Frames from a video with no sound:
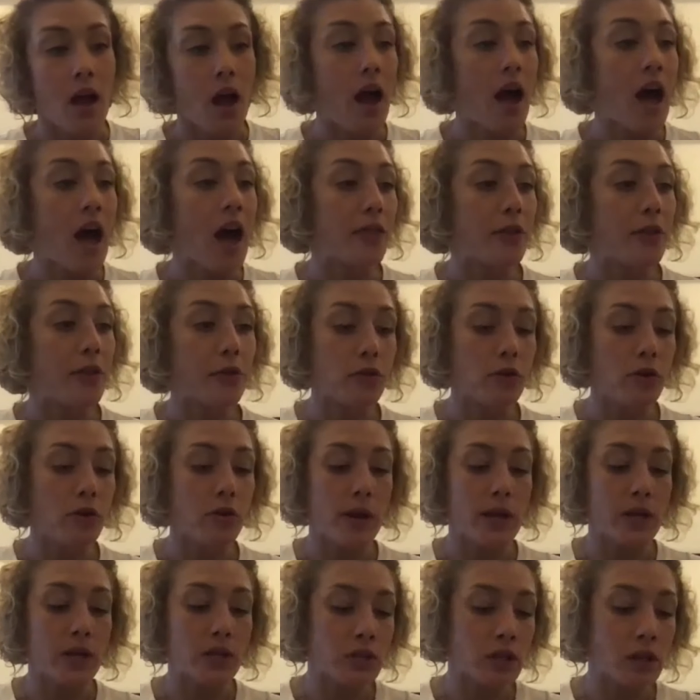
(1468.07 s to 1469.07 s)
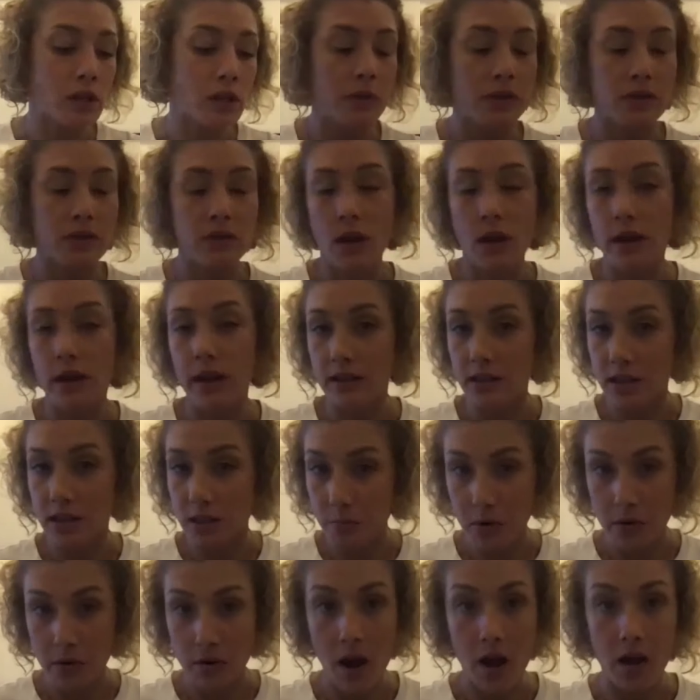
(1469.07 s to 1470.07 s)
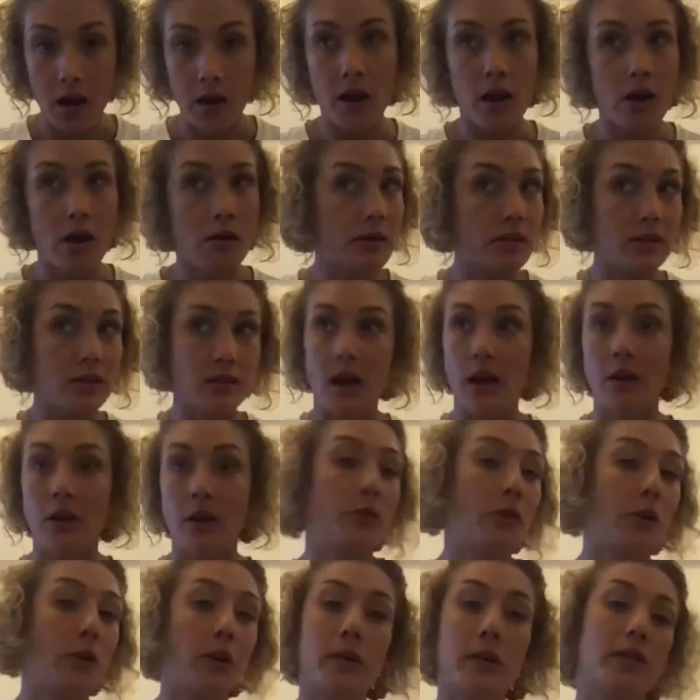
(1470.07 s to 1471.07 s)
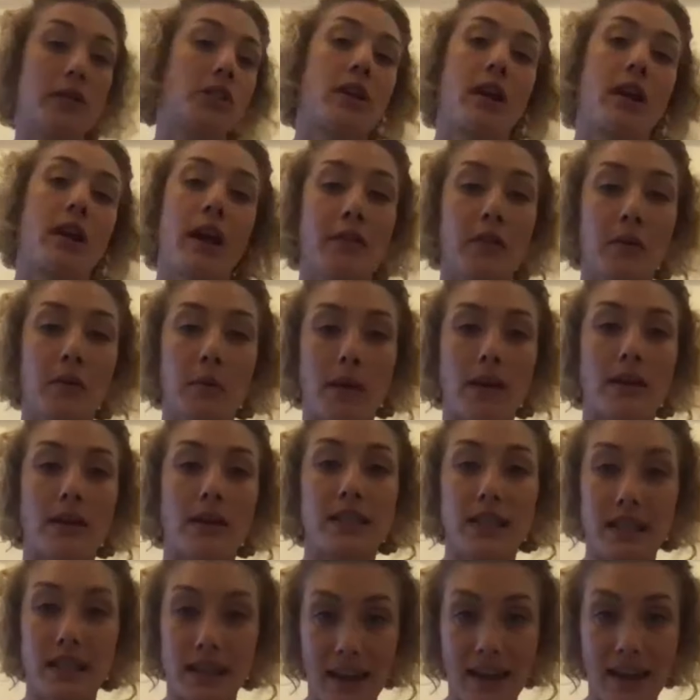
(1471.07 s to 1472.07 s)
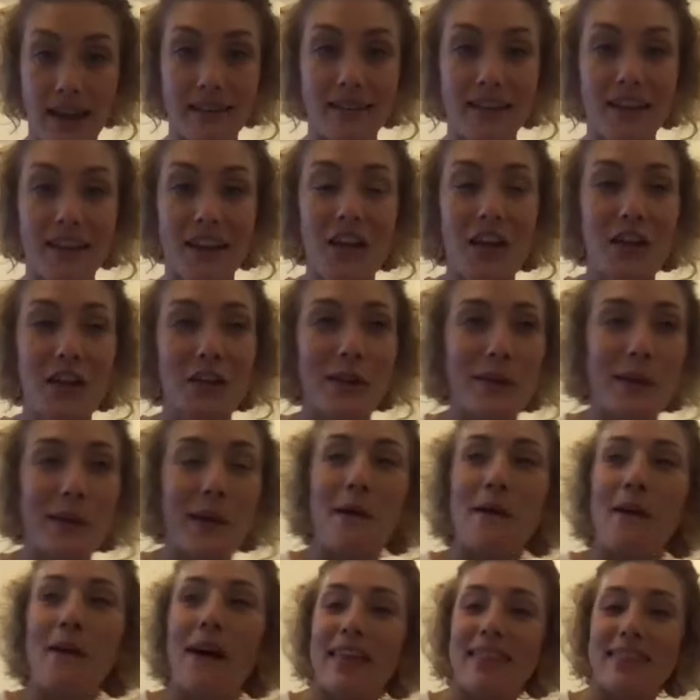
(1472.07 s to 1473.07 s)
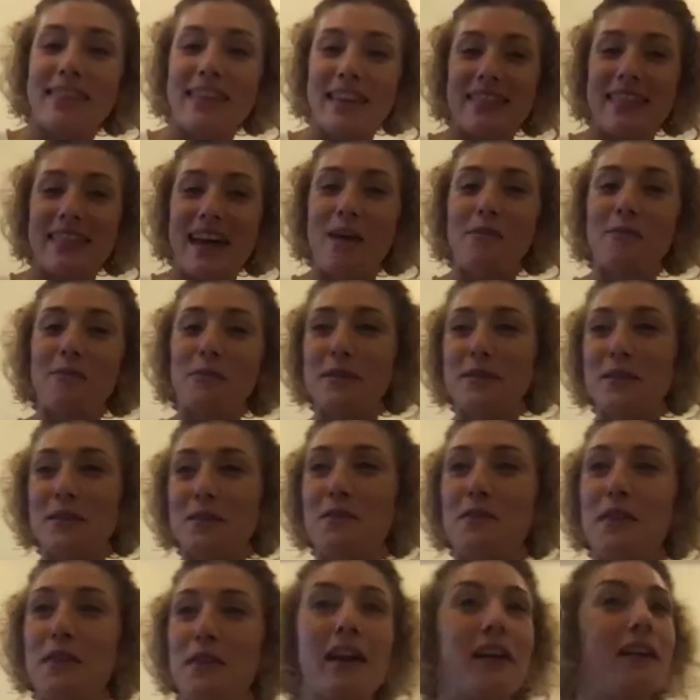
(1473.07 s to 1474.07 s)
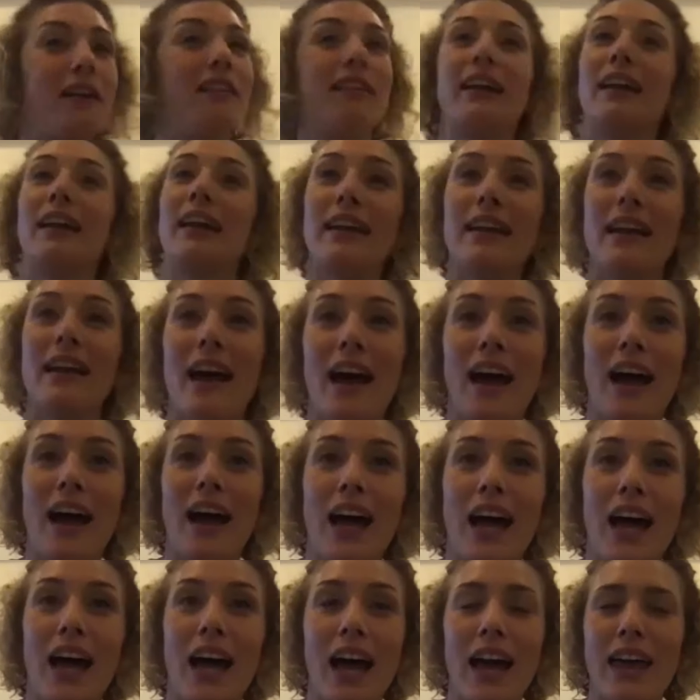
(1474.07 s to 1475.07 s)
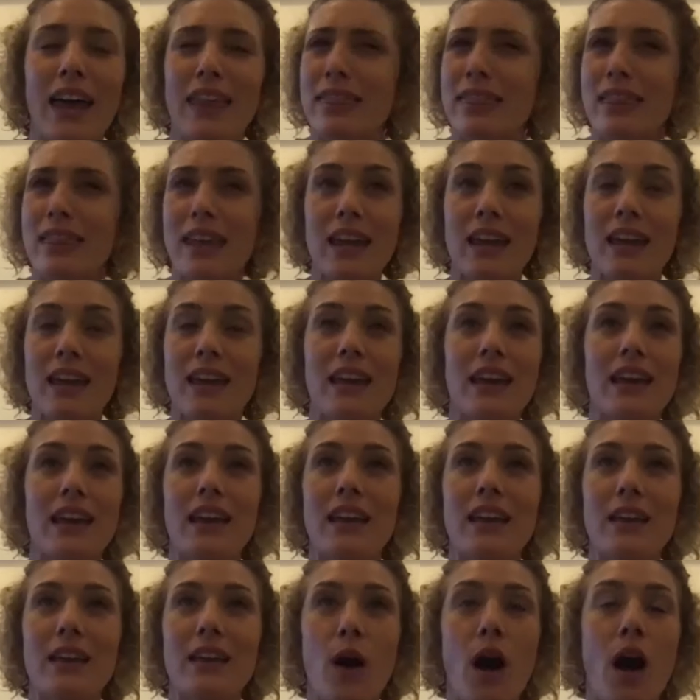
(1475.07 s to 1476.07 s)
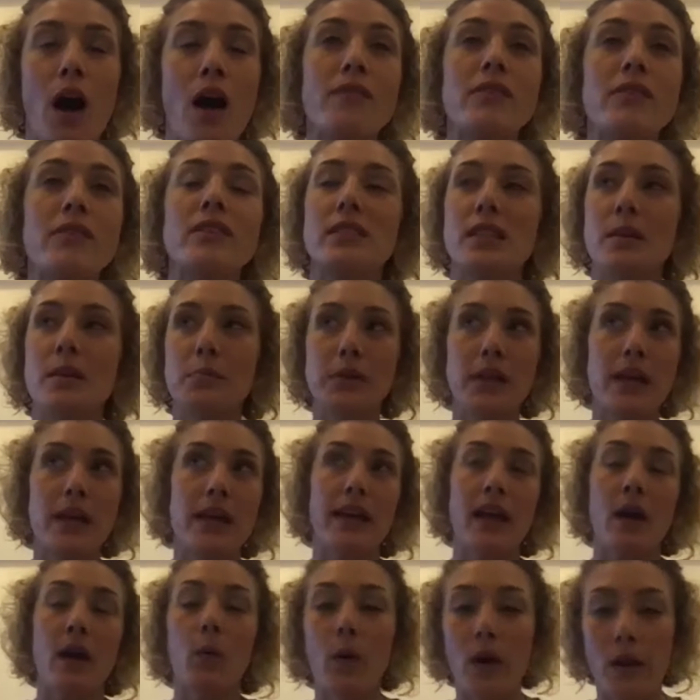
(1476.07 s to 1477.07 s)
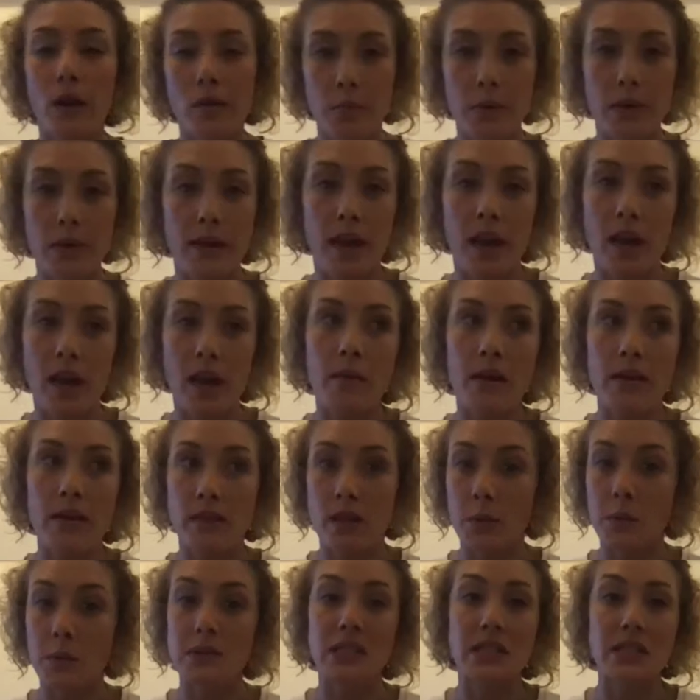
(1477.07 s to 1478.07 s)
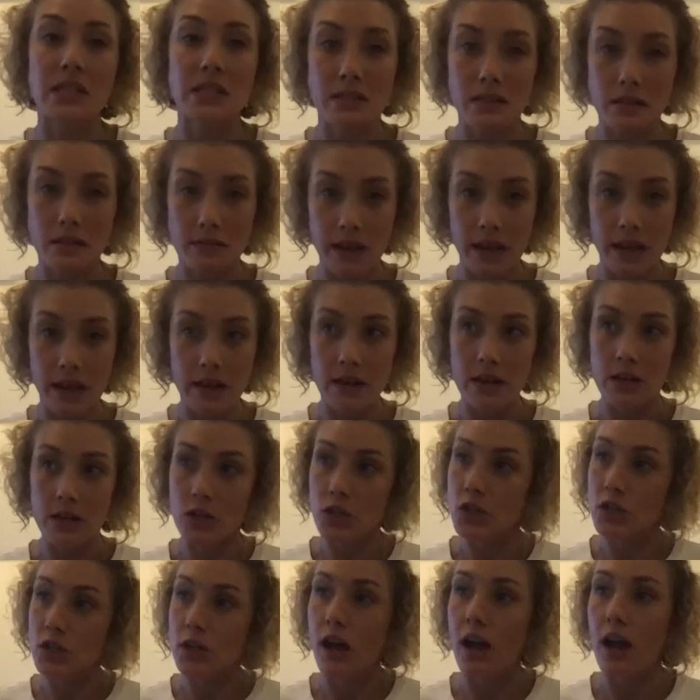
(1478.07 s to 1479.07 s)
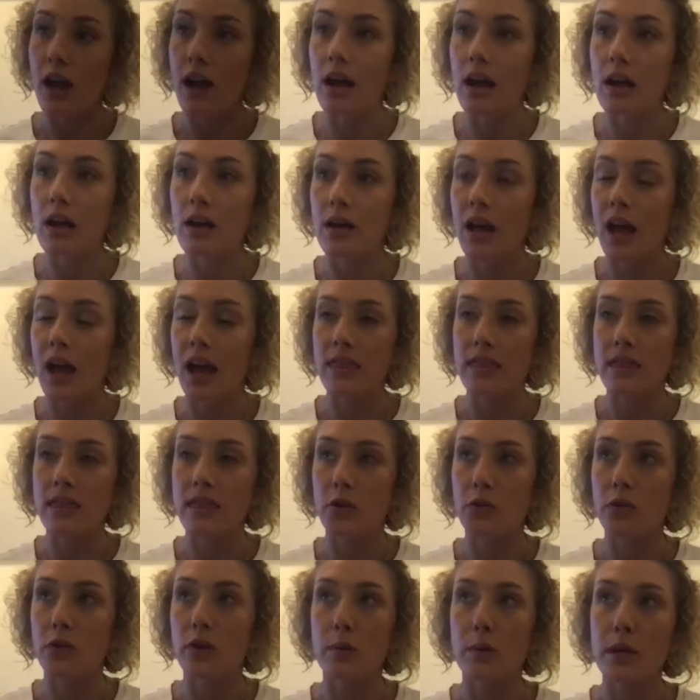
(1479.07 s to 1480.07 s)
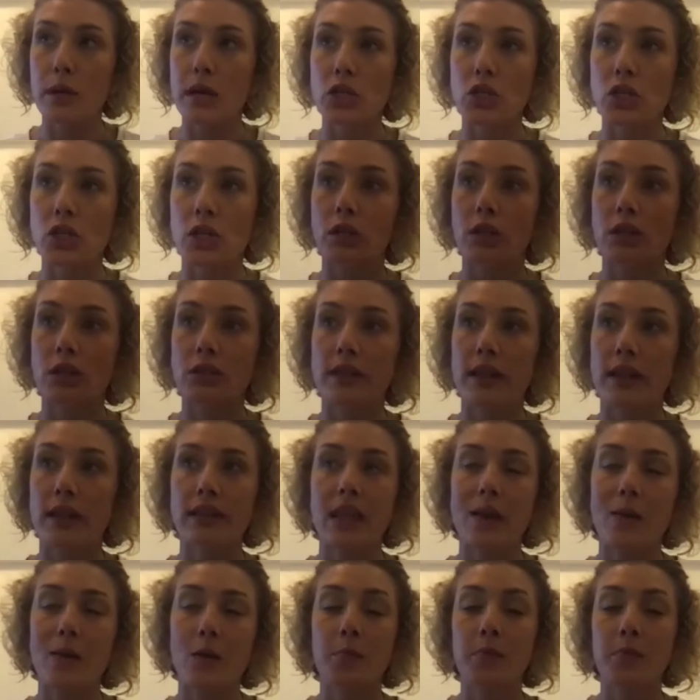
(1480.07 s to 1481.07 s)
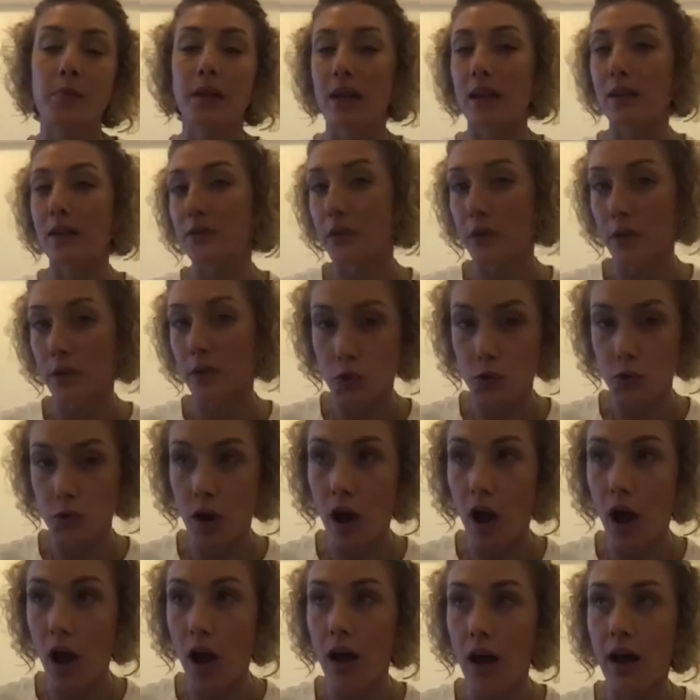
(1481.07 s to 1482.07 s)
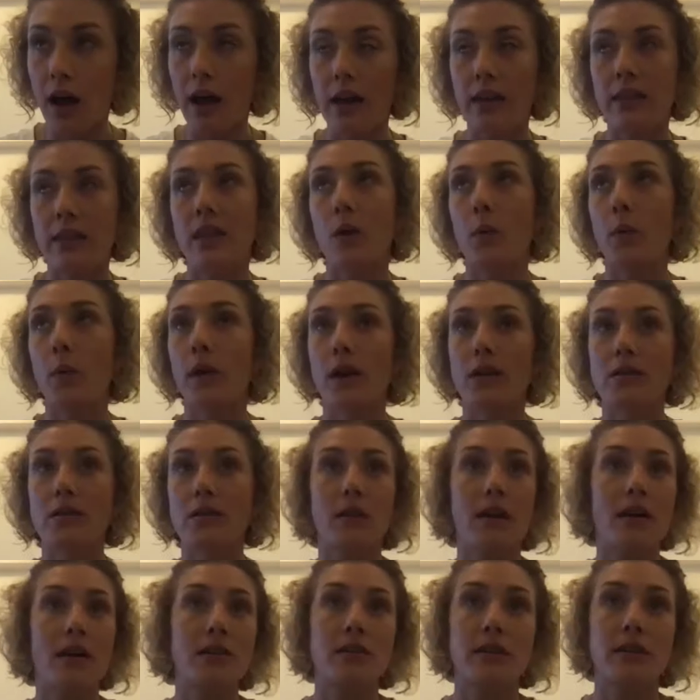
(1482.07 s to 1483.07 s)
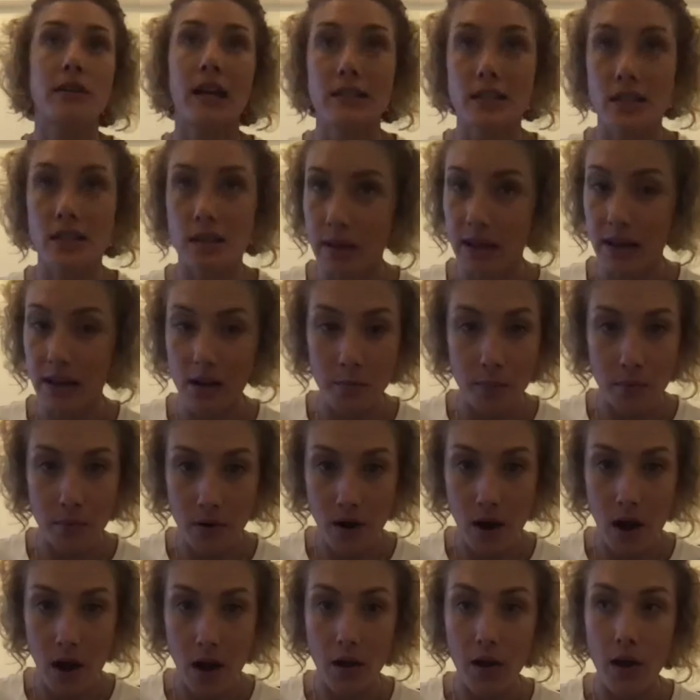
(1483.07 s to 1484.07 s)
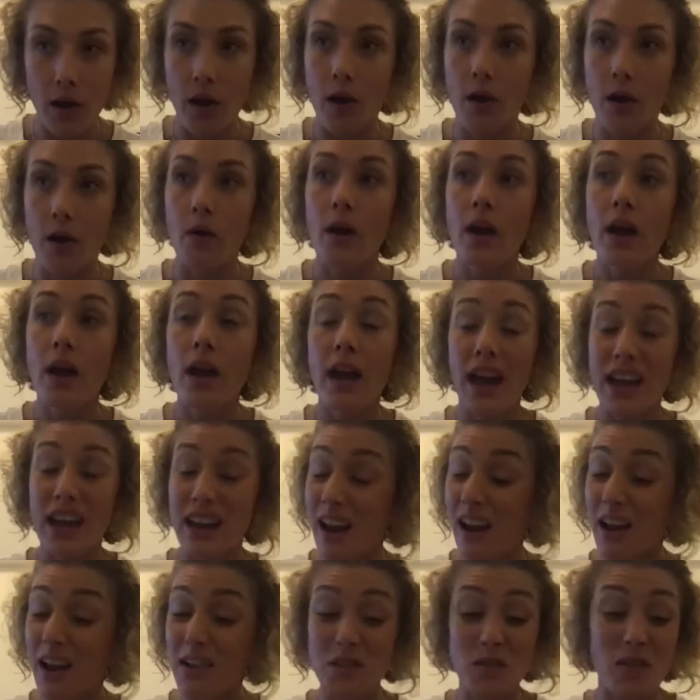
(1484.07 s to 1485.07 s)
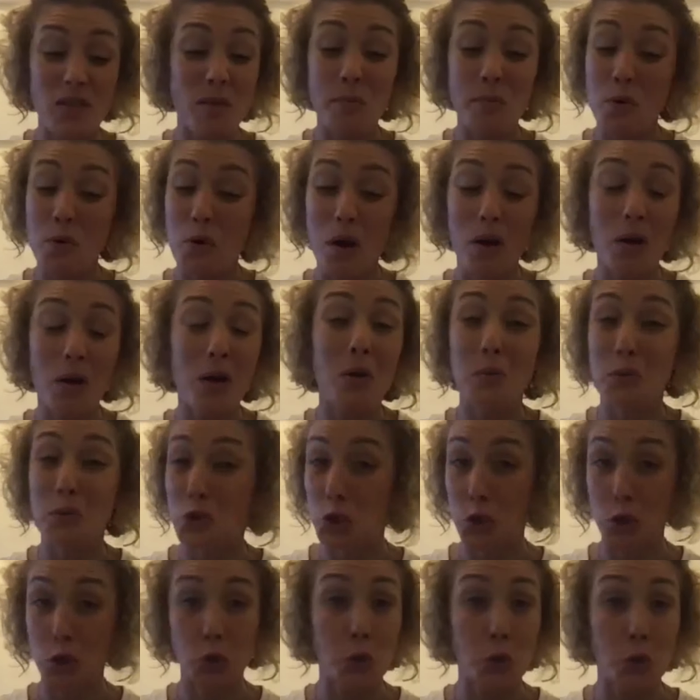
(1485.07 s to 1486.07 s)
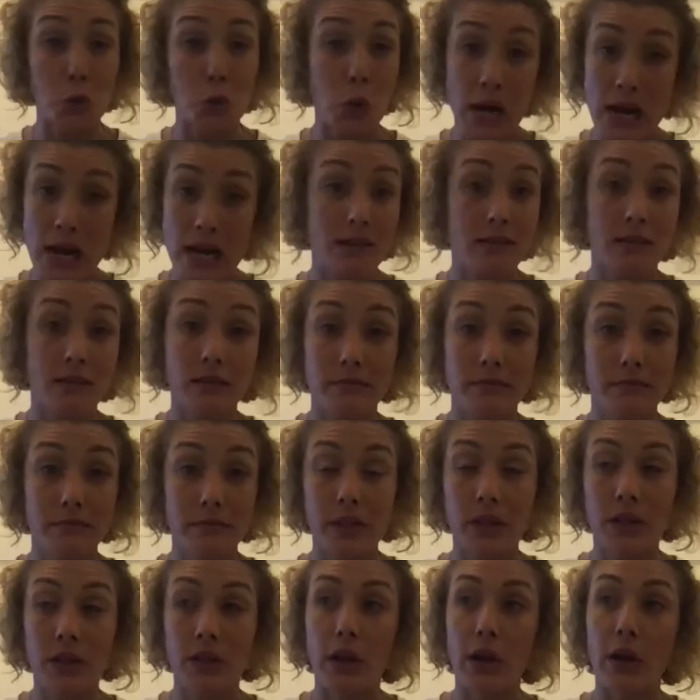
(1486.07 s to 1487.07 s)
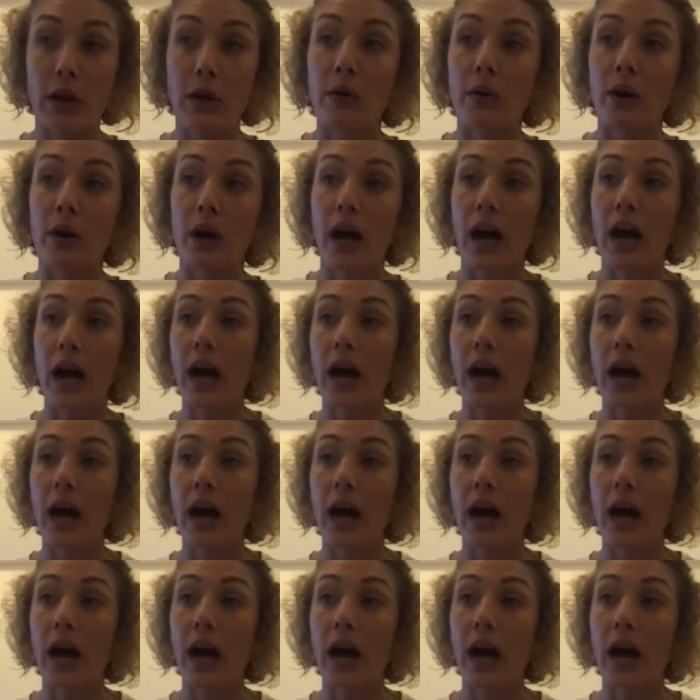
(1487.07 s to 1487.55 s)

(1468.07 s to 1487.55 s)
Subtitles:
The Croatia that we saw against Morocco is not a Croatia I ever want to see again. You know, I think that was a very, I think obviously playing at 1 p.m. I think was a disadvantage. I think Croatia looked like they were playing for a draw. I think we also underestimated Morocco. And I also think Morocco was just great, you know.